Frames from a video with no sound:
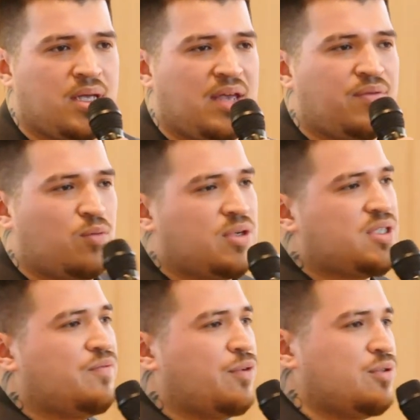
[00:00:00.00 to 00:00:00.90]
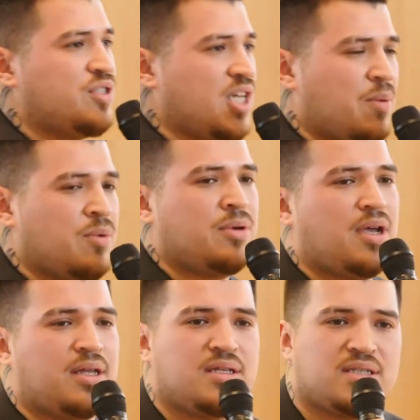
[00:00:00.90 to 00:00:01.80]
If it wasn't for Ujamaa
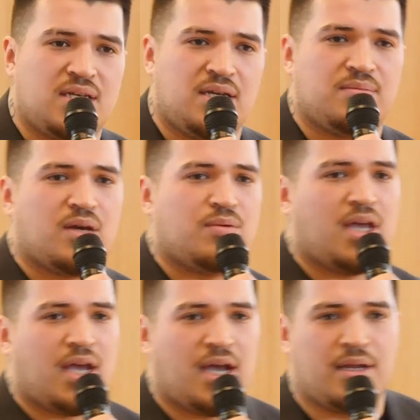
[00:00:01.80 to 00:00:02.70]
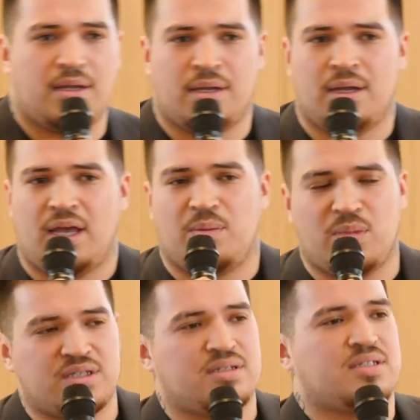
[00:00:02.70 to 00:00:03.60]
and the team that we had and
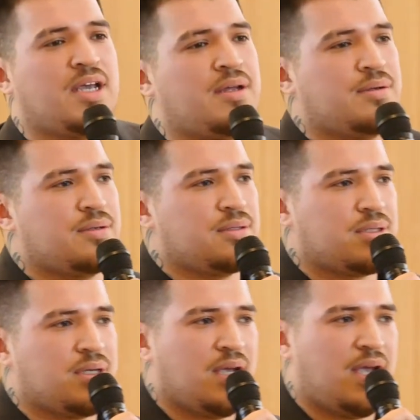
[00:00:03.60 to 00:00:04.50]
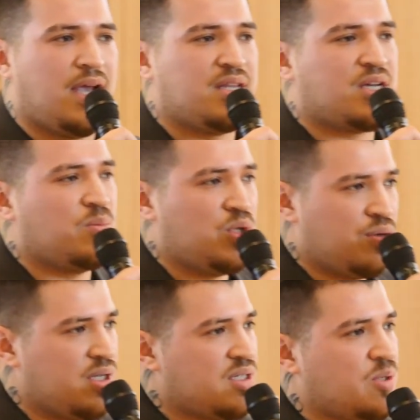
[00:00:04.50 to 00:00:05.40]
Mister Xanders and the
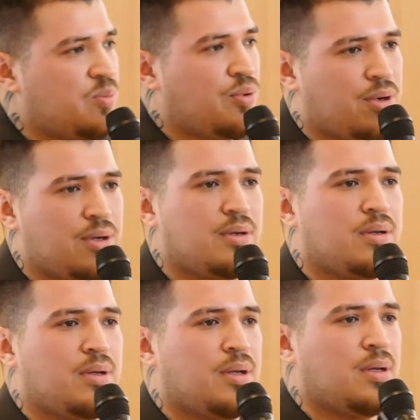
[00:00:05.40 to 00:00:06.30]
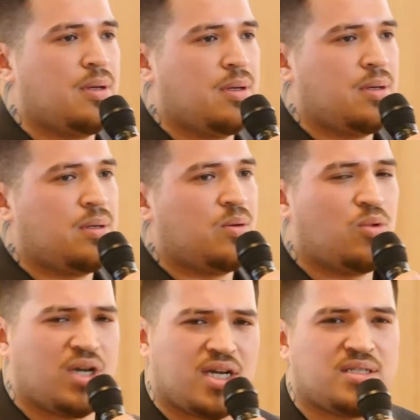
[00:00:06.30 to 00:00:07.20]
community support,
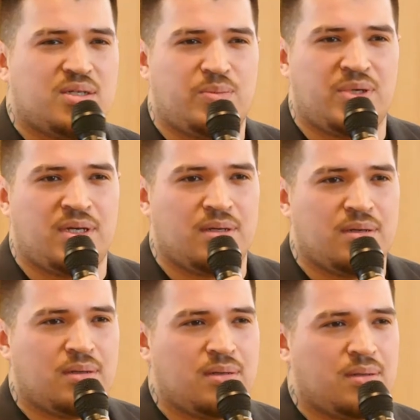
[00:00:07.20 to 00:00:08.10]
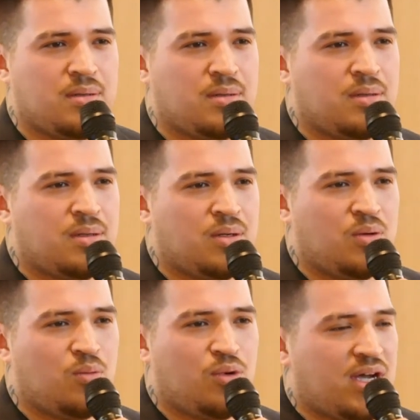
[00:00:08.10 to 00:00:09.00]
would I still be here?
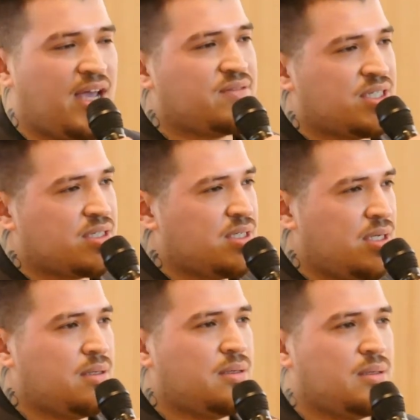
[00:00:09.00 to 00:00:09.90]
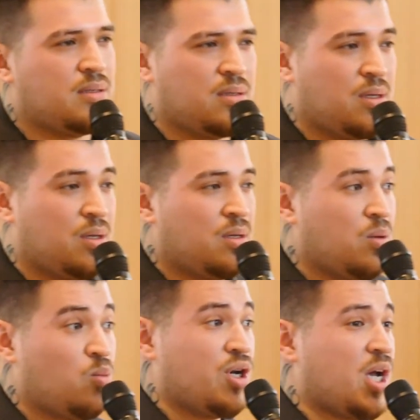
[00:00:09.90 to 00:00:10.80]
Would I have succeeded?
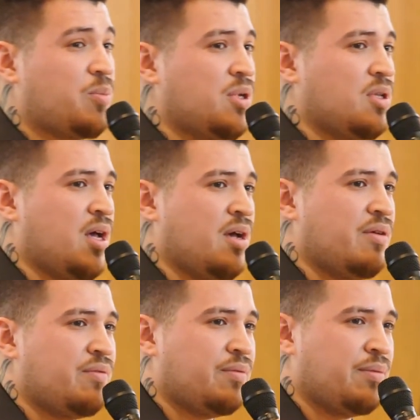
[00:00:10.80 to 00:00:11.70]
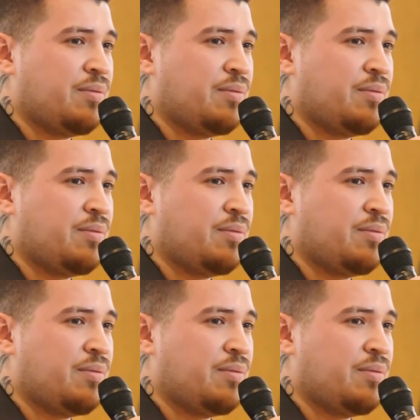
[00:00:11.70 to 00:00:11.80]
Would I be alive?